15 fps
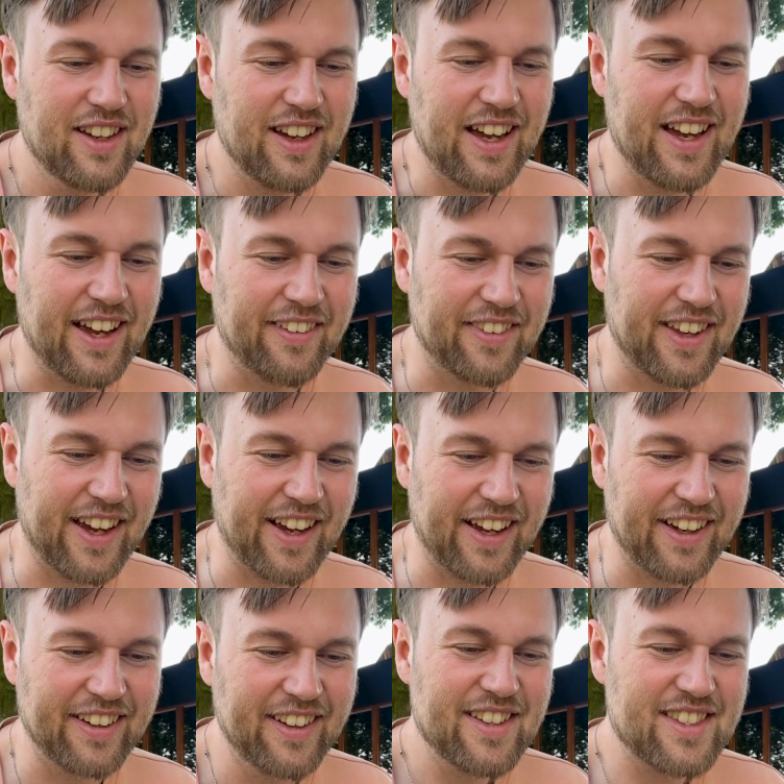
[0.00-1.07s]

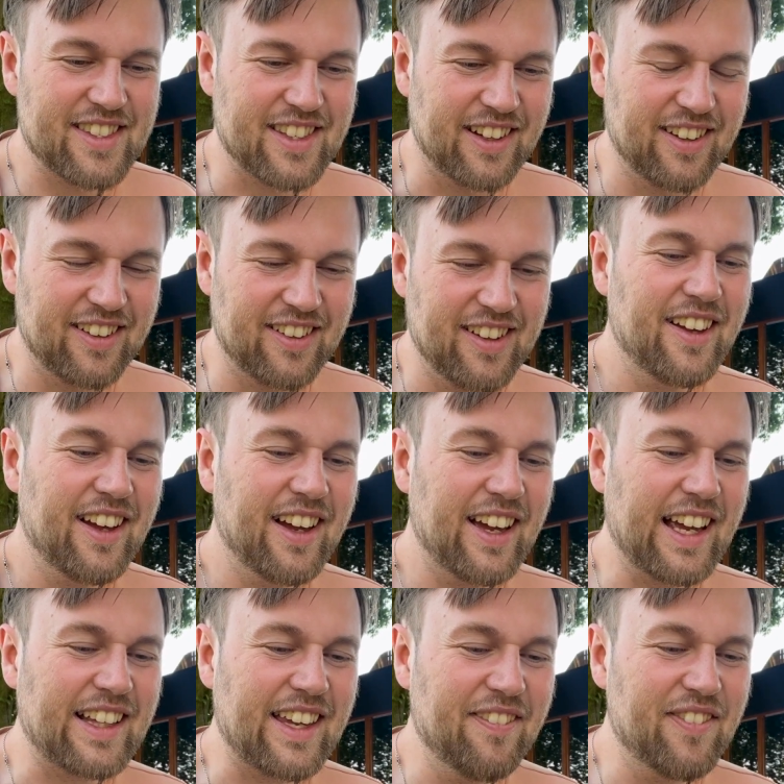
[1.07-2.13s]
And so
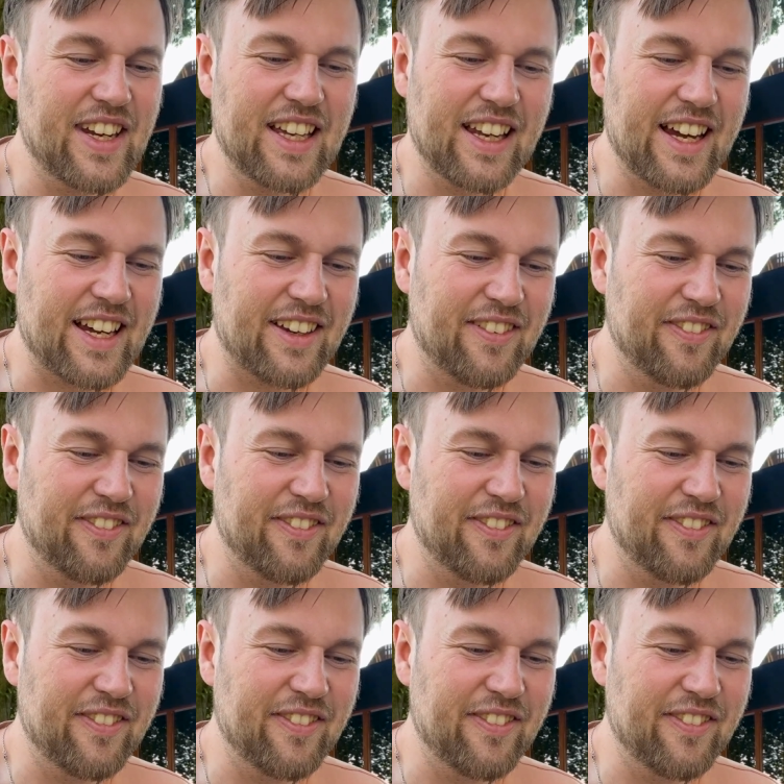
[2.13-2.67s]
it can be like,